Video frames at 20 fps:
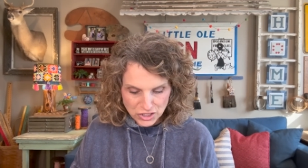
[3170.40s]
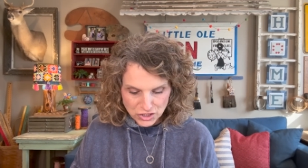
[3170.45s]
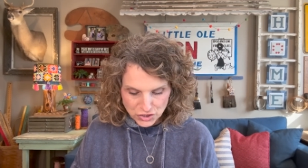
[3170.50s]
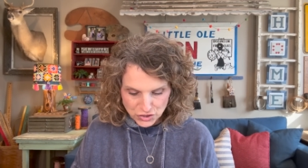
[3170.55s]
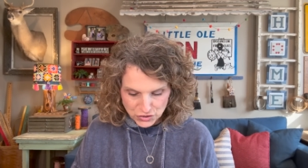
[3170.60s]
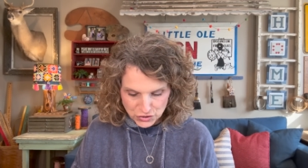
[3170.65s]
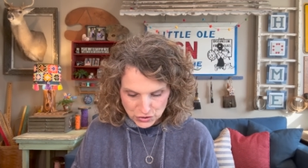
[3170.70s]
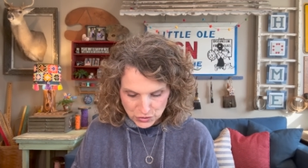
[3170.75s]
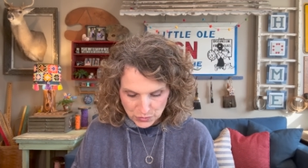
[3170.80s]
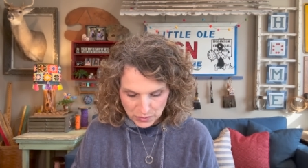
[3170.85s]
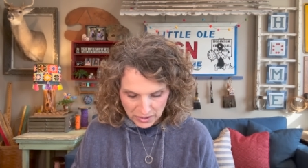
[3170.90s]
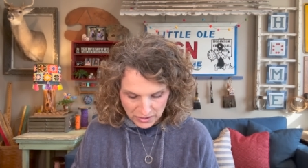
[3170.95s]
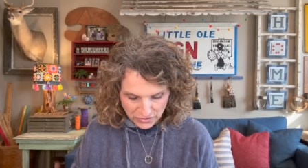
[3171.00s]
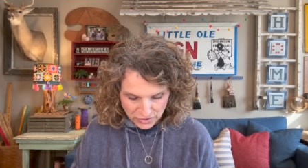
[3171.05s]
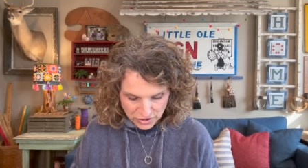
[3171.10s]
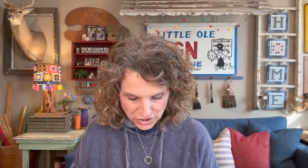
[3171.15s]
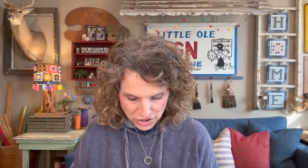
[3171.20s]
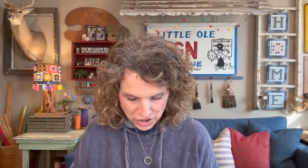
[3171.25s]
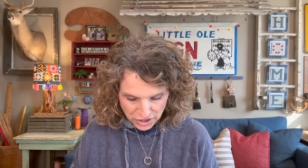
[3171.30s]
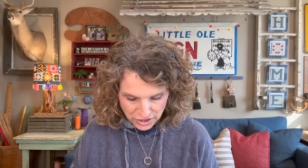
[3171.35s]
Two
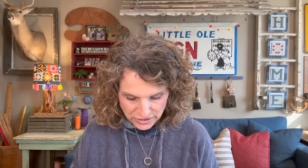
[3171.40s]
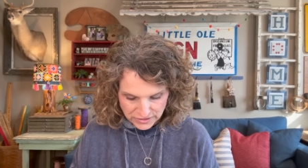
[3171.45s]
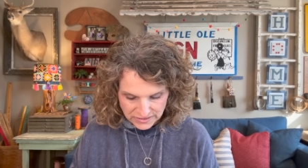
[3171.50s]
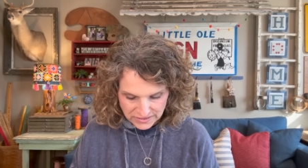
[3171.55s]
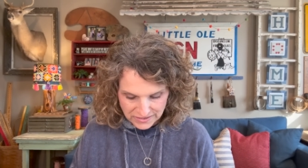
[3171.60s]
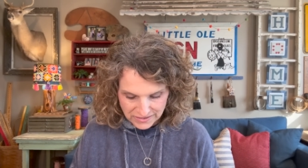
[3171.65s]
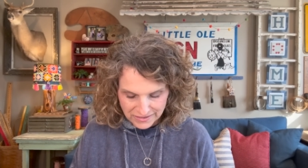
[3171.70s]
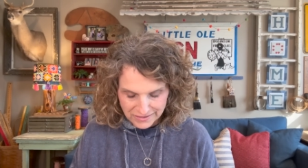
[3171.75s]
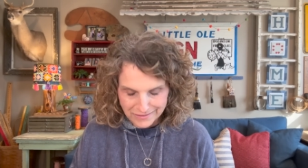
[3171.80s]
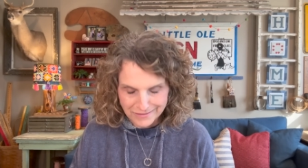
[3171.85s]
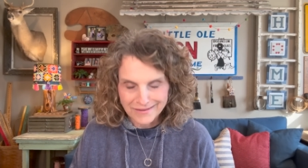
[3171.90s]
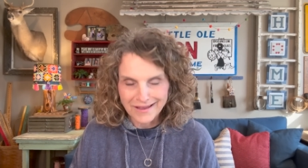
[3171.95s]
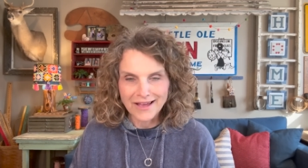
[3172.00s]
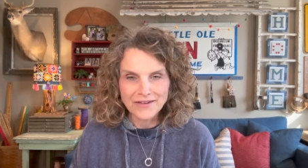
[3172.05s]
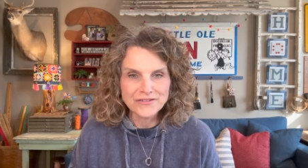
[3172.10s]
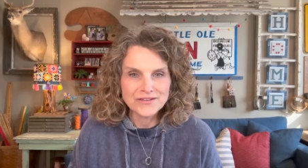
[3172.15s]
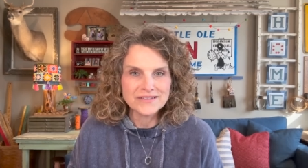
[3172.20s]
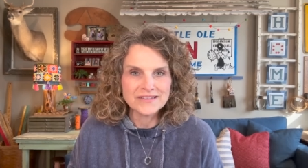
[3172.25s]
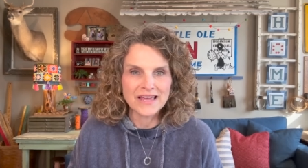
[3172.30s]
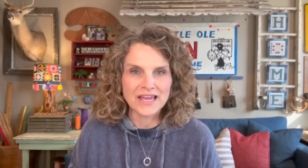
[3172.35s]
other charts that
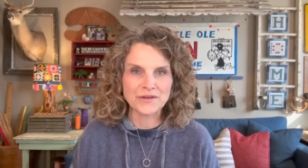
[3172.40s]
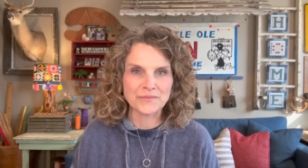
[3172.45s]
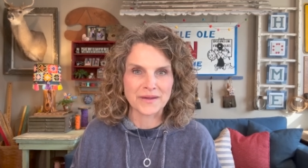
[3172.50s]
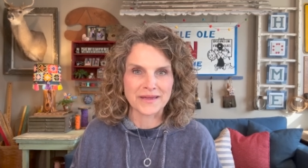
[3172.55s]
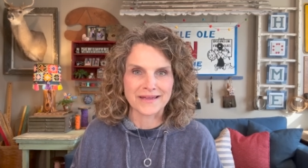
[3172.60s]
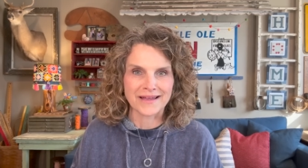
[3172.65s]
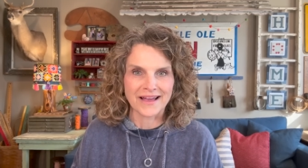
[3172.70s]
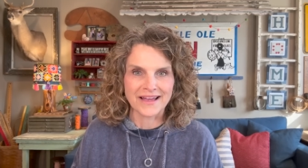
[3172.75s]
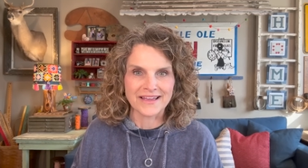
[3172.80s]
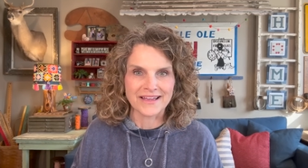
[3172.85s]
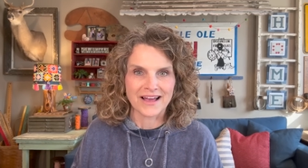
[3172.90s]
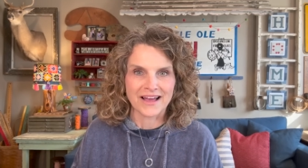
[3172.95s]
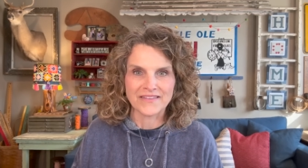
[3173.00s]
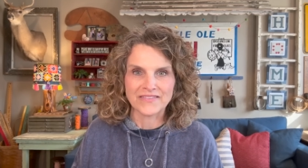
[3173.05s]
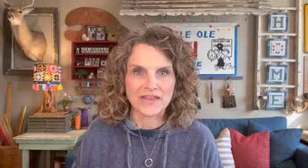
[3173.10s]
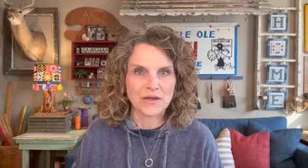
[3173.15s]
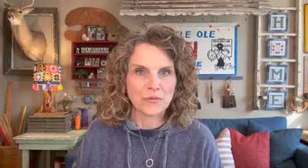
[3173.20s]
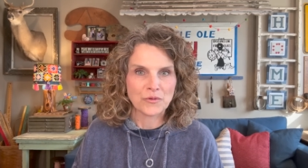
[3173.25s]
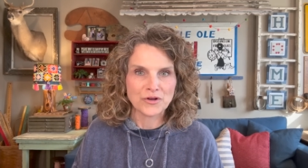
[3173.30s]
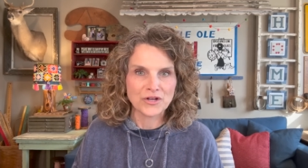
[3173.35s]
I've just had my eye on.
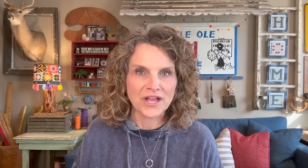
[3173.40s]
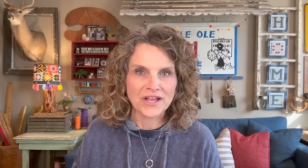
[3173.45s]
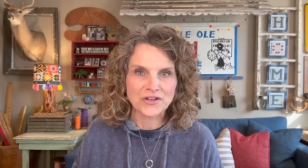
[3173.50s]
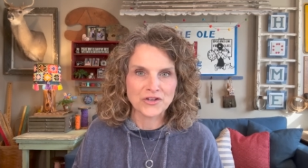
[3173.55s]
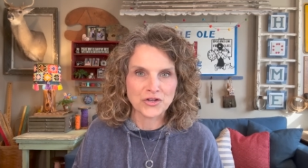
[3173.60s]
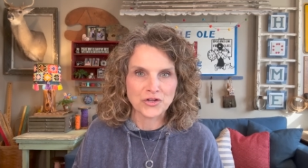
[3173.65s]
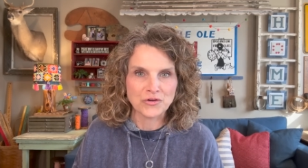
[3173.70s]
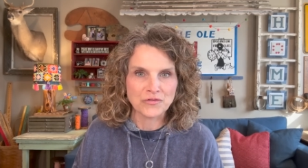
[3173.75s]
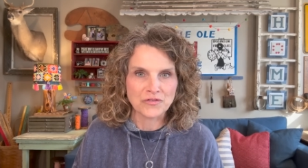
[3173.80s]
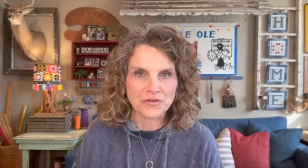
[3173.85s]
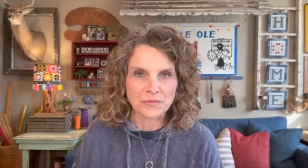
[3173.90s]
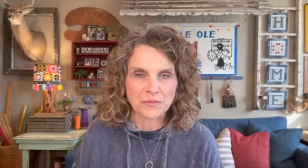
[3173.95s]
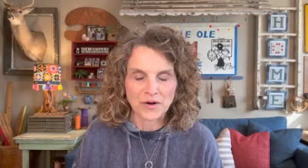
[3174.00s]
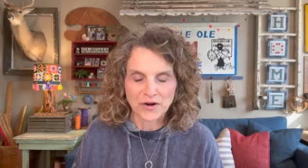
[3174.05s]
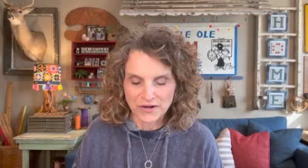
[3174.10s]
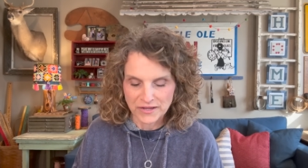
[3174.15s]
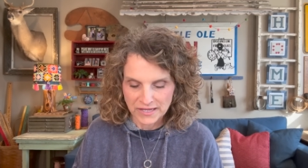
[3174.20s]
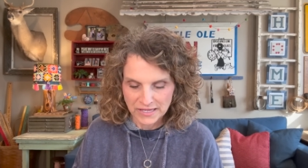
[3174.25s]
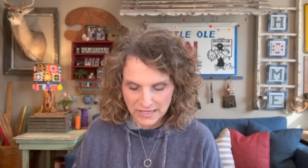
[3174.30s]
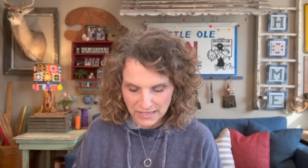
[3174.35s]
They were not new from
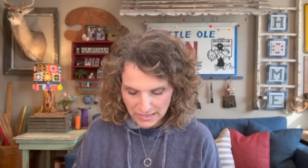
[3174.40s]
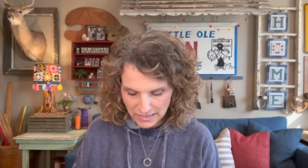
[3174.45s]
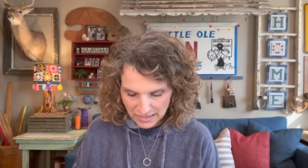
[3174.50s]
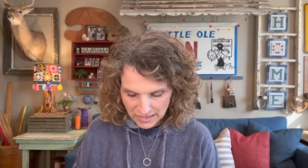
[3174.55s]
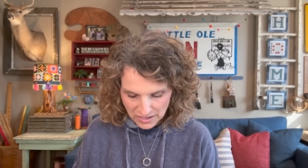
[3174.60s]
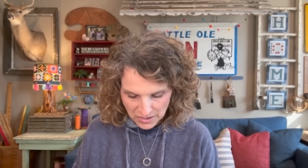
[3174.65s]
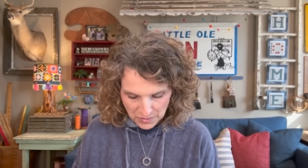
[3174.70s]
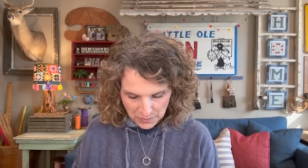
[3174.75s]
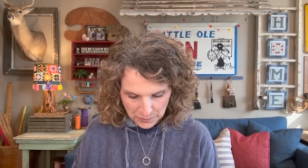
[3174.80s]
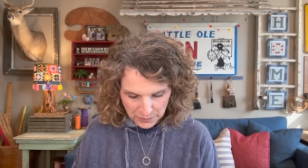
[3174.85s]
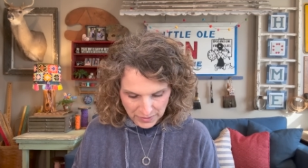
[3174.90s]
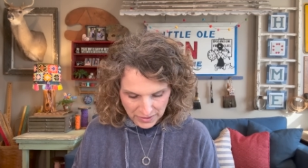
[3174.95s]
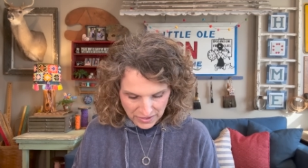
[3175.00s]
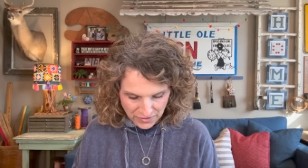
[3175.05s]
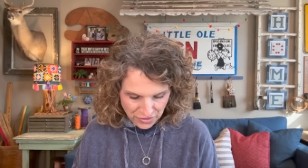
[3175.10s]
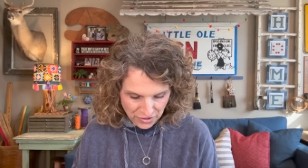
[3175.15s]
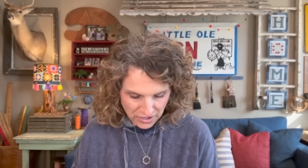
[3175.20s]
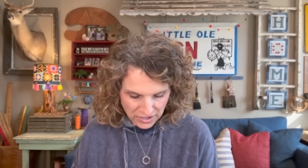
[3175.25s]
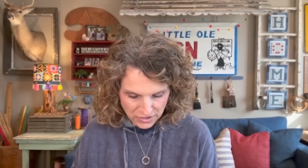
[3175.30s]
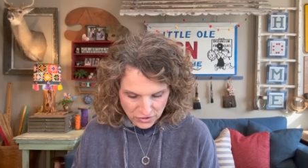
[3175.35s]
market, but I
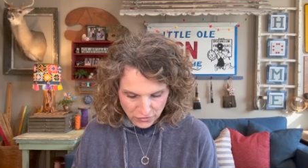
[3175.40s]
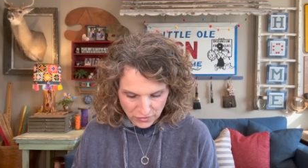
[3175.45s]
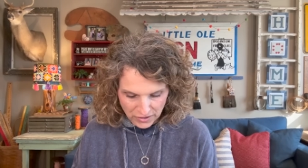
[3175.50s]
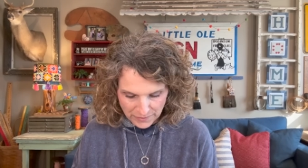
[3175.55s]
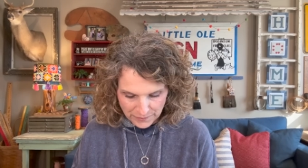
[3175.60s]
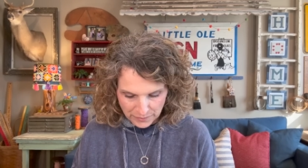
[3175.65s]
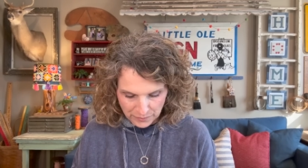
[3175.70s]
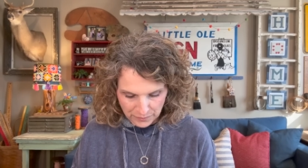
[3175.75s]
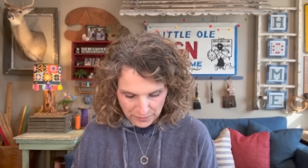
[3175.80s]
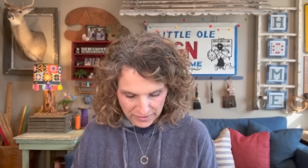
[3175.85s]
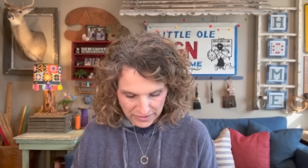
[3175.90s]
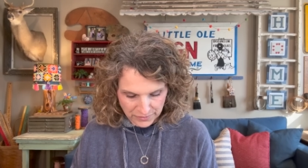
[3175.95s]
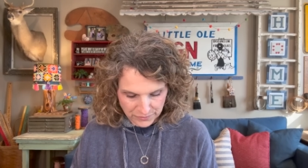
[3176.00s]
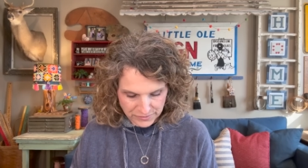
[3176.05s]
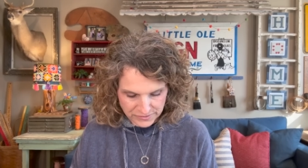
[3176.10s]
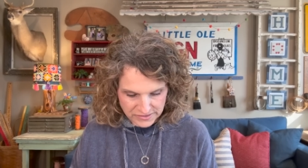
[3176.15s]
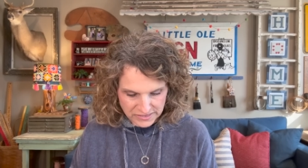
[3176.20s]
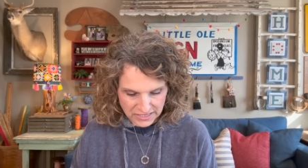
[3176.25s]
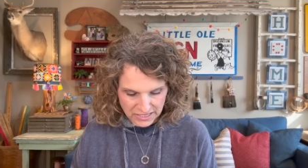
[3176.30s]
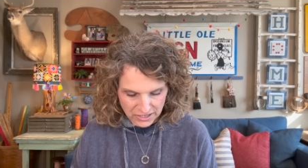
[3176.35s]
thought I'd grab them while I
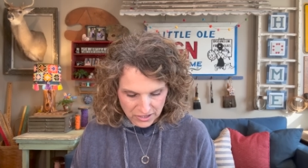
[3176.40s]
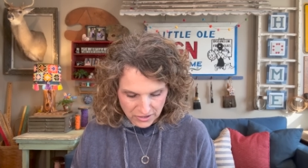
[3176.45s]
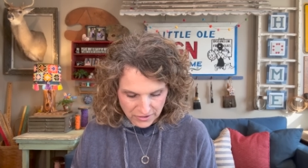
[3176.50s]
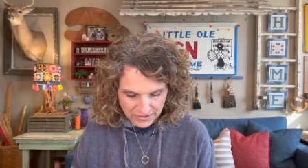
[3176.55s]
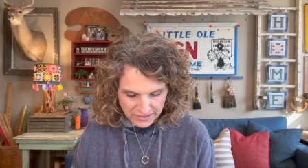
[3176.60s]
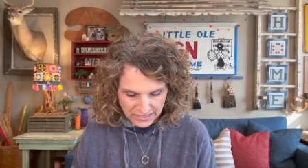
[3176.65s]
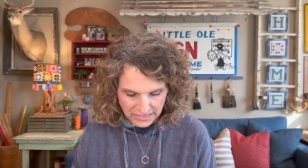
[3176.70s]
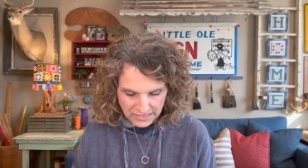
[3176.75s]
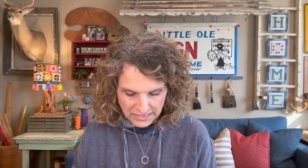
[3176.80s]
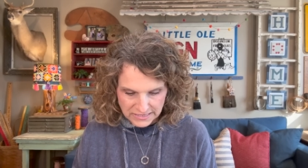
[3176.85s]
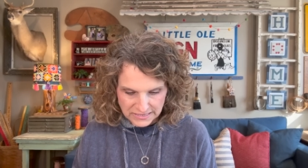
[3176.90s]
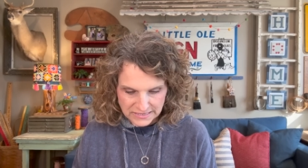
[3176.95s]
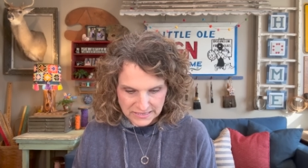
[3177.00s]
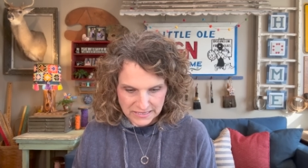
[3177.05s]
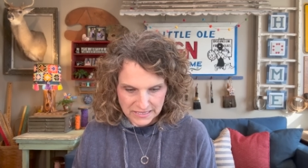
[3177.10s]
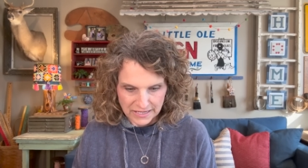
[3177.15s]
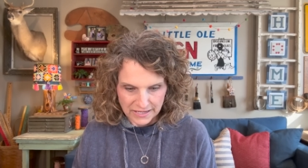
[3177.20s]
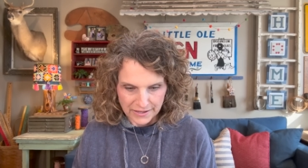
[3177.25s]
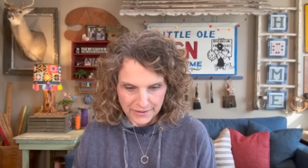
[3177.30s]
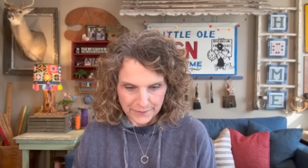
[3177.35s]
was there. Is
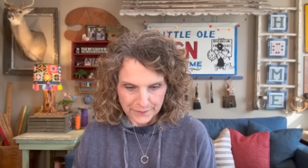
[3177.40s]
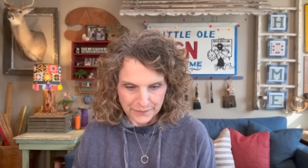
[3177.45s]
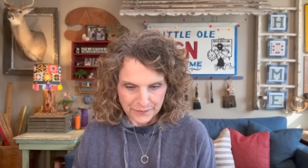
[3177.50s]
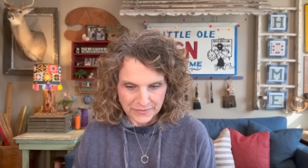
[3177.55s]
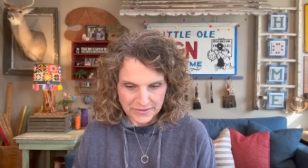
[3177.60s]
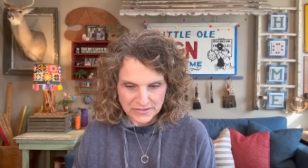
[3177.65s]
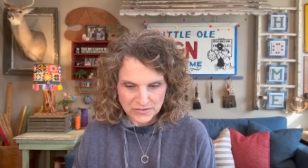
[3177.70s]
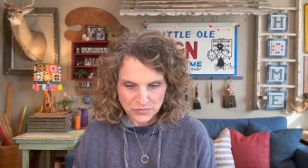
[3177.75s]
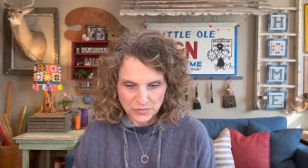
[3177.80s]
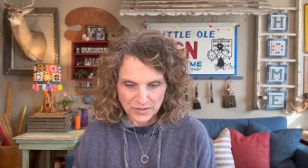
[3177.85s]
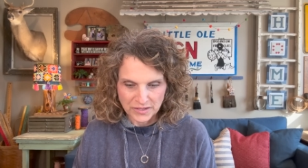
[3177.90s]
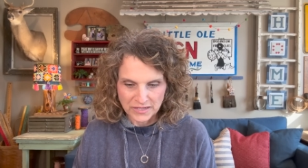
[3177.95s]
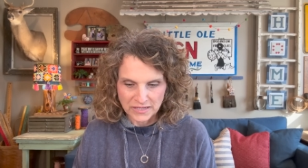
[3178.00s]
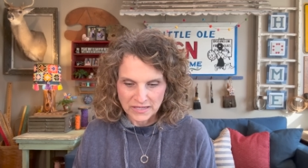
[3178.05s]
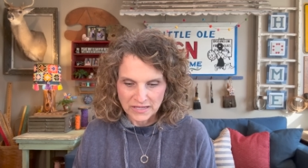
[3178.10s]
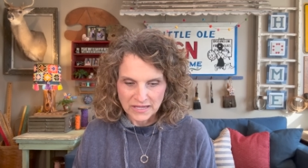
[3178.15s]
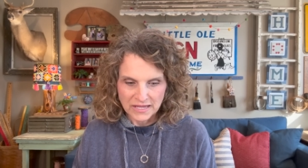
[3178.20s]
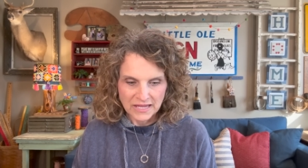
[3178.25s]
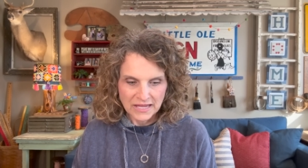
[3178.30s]
this one.